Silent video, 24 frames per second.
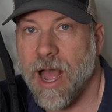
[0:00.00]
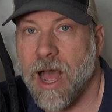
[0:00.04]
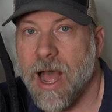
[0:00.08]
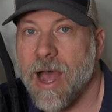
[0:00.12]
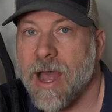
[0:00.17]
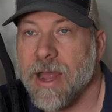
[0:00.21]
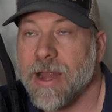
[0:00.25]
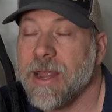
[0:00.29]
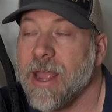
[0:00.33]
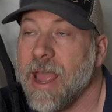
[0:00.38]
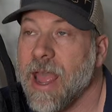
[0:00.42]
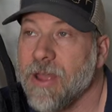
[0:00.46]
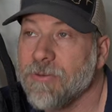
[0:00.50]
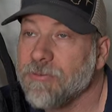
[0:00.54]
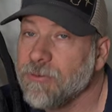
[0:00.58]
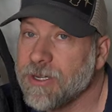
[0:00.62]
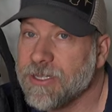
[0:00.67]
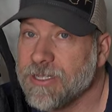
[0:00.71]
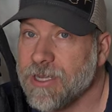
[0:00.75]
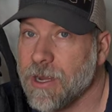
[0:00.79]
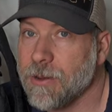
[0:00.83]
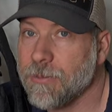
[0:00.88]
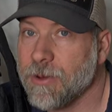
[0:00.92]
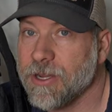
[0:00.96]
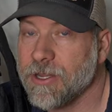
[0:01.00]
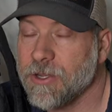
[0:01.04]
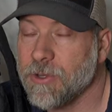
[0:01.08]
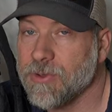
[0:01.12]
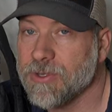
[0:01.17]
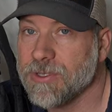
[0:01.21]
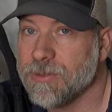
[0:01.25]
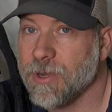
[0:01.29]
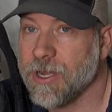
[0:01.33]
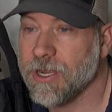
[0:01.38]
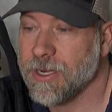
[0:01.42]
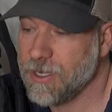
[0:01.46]
Every time I
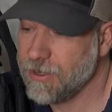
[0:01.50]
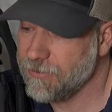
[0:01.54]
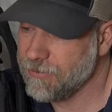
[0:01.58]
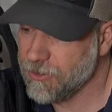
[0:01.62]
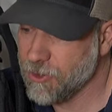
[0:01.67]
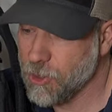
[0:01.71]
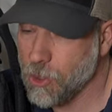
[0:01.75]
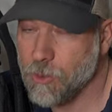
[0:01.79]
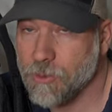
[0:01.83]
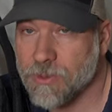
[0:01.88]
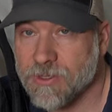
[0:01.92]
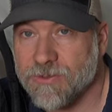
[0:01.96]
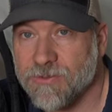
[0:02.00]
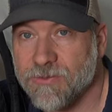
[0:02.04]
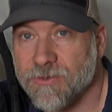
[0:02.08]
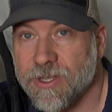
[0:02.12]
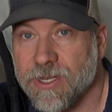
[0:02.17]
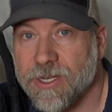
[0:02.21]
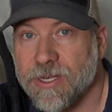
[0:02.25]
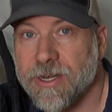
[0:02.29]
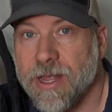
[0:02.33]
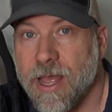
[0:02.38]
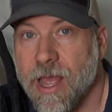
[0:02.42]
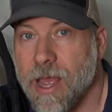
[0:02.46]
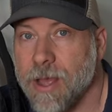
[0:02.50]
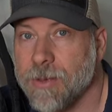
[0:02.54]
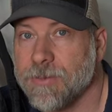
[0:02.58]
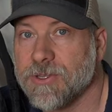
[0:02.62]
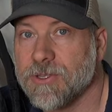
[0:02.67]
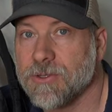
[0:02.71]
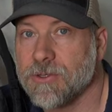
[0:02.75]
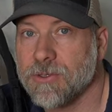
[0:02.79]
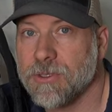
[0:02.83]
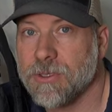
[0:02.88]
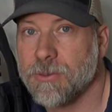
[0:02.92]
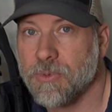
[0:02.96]
used mine, even though it was fitted
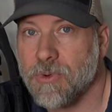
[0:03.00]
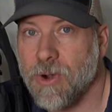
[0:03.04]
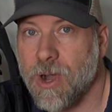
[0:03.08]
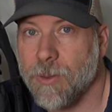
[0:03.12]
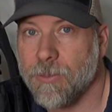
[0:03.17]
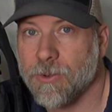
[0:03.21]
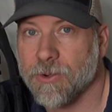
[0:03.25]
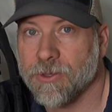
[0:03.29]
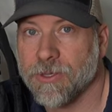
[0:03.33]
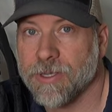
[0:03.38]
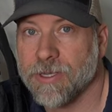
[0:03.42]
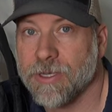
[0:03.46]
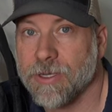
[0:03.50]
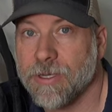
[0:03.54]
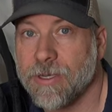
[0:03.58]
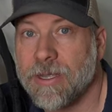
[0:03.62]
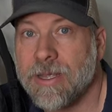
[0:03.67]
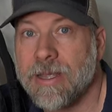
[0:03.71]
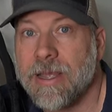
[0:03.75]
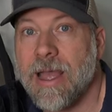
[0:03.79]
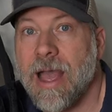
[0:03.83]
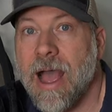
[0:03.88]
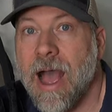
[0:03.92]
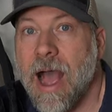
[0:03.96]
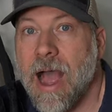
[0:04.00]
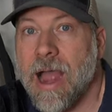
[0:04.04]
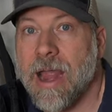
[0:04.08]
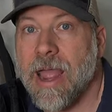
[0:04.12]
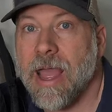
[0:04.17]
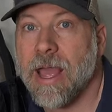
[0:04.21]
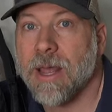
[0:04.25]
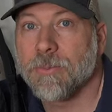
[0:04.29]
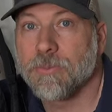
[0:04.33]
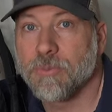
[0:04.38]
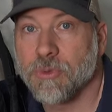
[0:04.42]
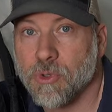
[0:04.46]
absolutely properly, I
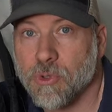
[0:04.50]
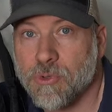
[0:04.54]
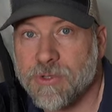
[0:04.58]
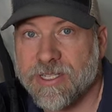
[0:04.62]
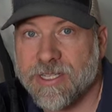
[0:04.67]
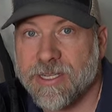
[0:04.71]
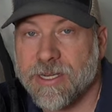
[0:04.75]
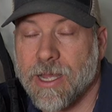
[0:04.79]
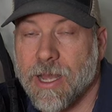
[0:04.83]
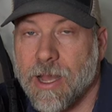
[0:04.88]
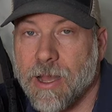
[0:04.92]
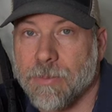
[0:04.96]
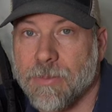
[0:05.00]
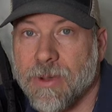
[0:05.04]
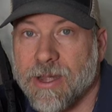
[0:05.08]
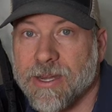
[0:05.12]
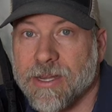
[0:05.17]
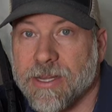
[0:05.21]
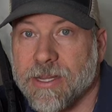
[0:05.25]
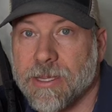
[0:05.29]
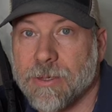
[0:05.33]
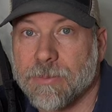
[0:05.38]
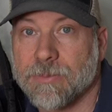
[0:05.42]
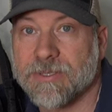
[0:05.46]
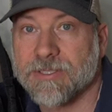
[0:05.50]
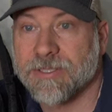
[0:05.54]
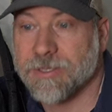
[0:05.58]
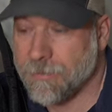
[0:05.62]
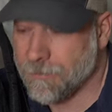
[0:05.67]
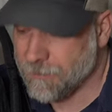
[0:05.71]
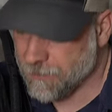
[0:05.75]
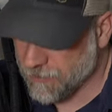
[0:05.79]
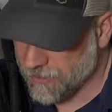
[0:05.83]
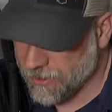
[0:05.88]
had bruising on my hips.